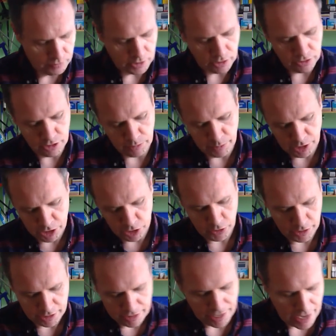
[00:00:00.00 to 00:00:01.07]
Now just make sure
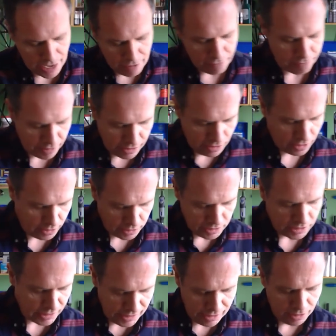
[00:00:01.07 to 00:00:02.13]
that every little
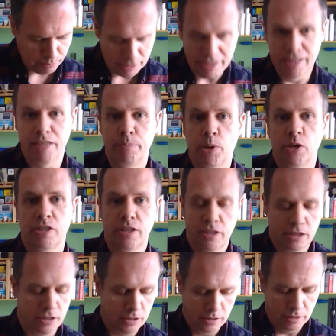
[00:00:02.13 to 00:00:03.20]
bit of
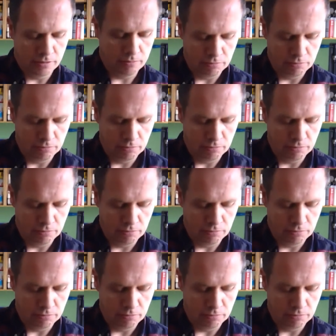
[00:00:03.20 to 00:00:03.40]
deposits